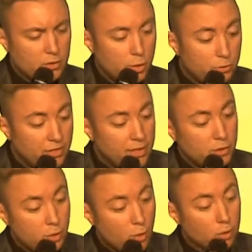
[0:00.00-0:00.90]
You
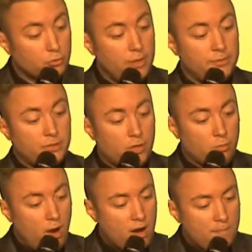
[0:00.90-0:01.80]
think your dream's going to
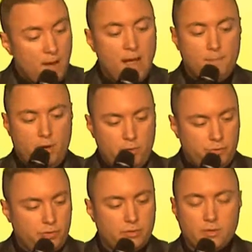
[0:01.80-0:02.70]
rock my
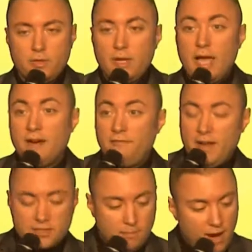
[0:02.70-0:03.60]
boat and
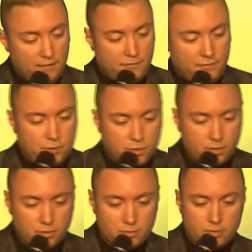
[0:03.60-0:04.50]
affect my
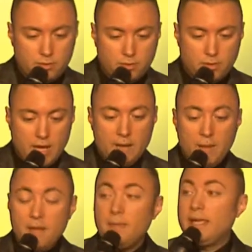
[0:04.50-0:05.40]
future and
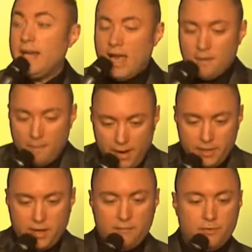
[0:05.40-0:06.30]
make me get out of
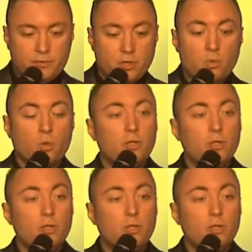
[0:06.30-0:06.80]
my comfort zone.